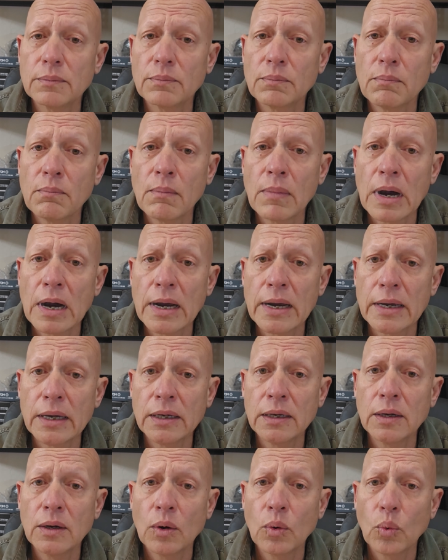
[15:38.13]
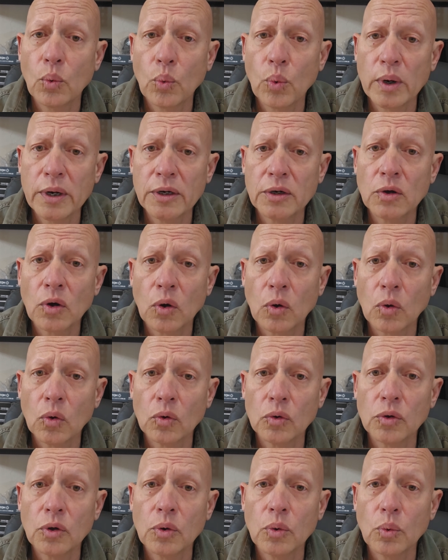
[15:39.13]
My wind
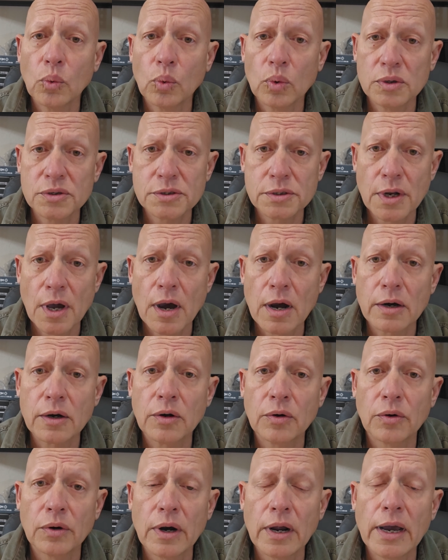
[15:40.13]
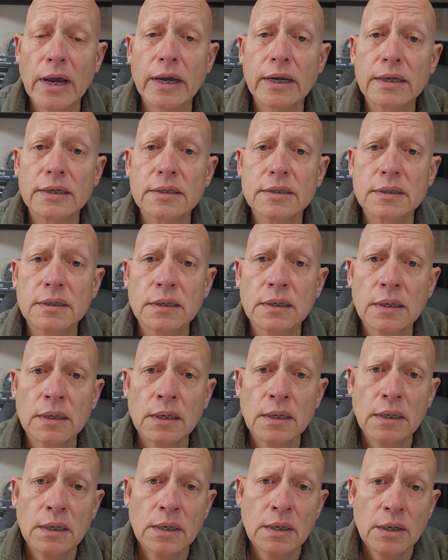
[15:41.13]
hold was not correct,
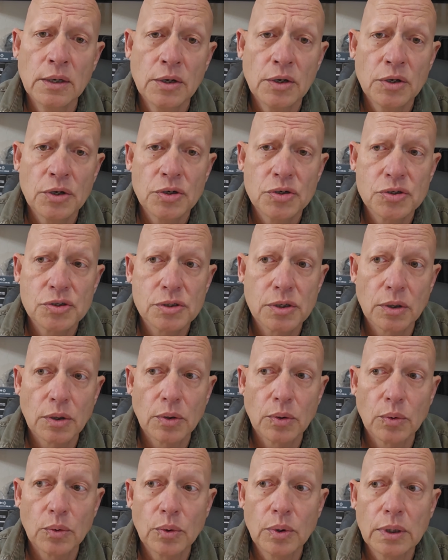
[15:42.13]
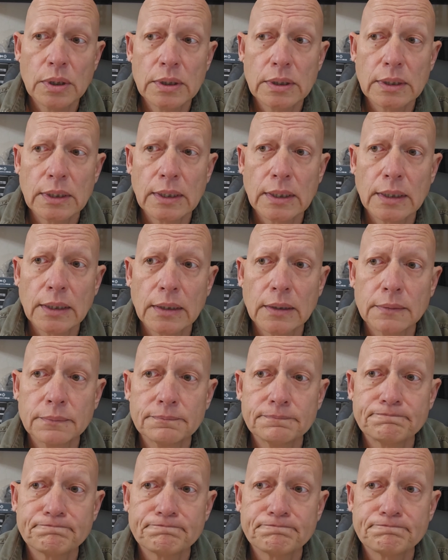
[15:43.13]
so uh,